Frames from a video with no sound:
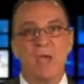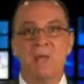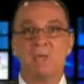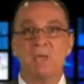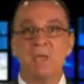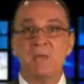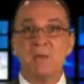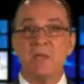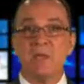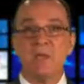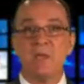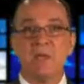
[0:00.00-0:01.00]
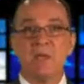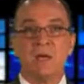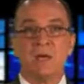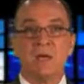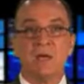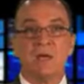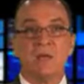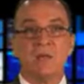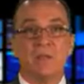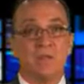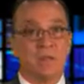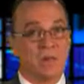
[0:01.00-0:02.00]
And maybe
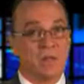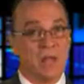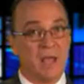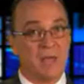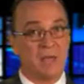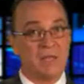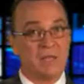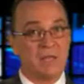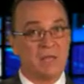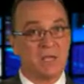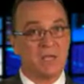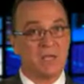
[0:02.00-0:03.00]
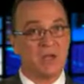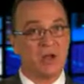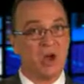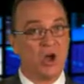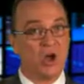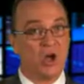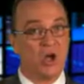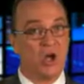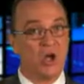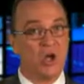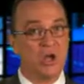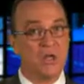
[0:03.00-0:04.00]
they weren't an apathetic at
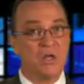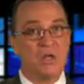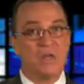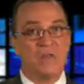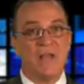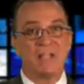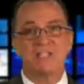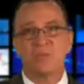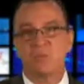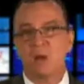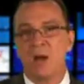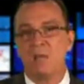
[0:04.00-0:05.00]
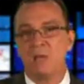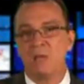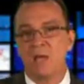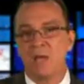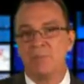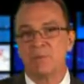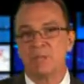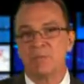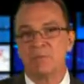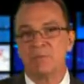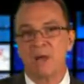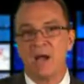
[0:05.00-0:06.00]
all. That's the problem with the
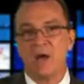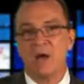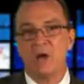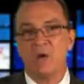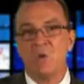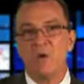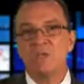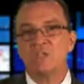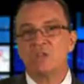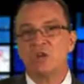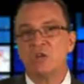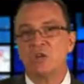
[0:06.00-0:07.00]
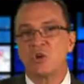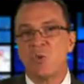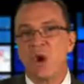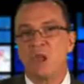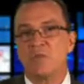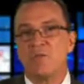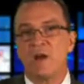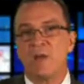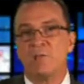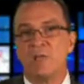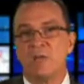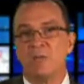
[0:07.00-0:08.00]
apathetic buyer. We start to
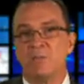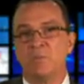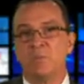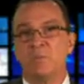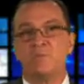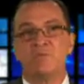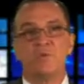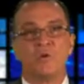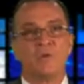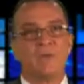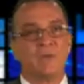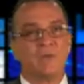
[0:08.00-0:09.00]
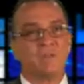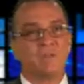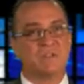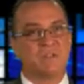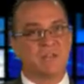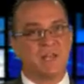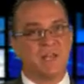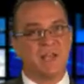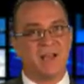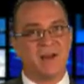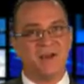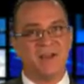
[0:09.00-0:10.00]
qualify people before they even sit
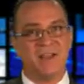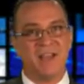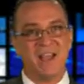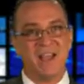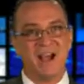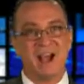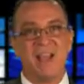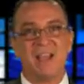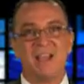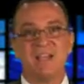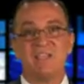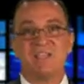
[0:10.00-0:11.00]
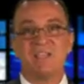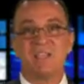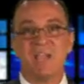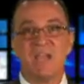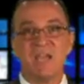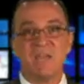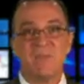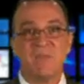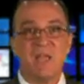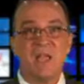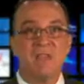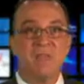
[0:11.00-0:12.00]
down. I like to say
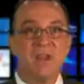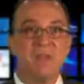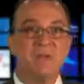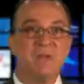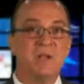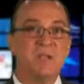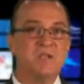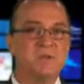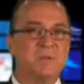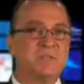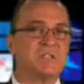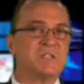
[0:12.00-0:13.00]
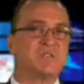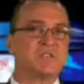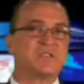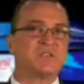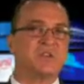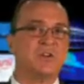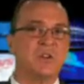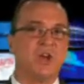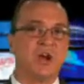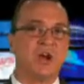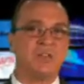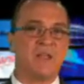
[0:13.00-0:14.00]
that I've been in this business for so
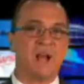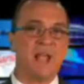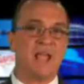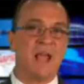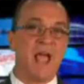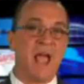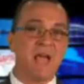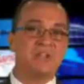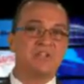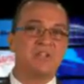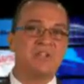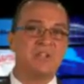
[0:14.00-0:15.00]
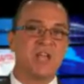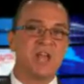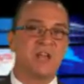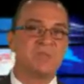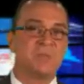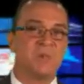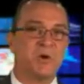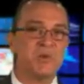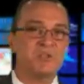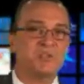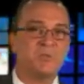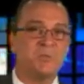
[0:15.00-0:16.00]
long that I could actually tell if a
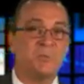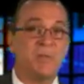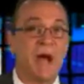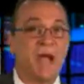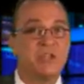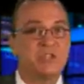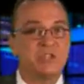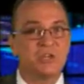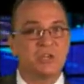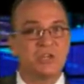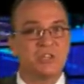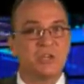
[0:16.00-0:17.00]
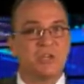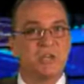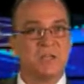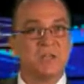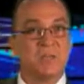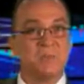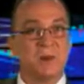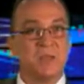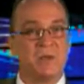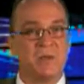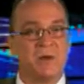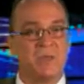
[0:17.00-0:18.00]
person will buy insurance just
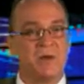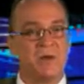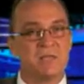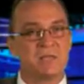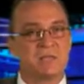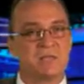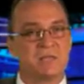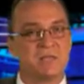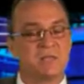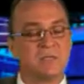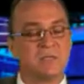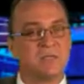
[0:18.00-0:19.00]
by the way they dress.